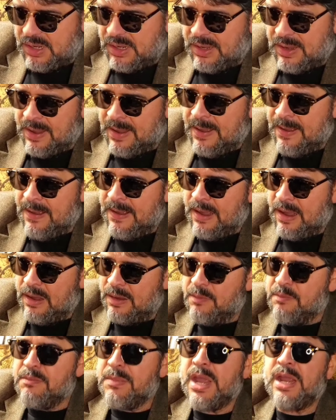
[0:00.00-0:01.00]

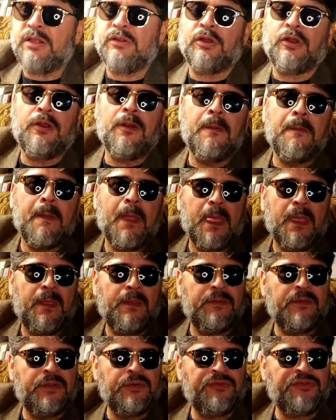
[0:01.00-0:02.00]
Mahler.
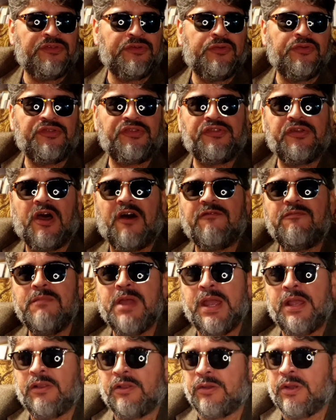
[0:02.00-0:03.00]
It was Gustav
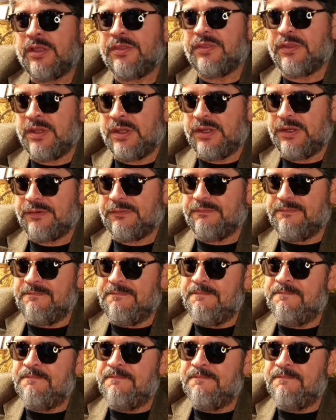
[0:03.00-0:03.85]
Mahler, I think.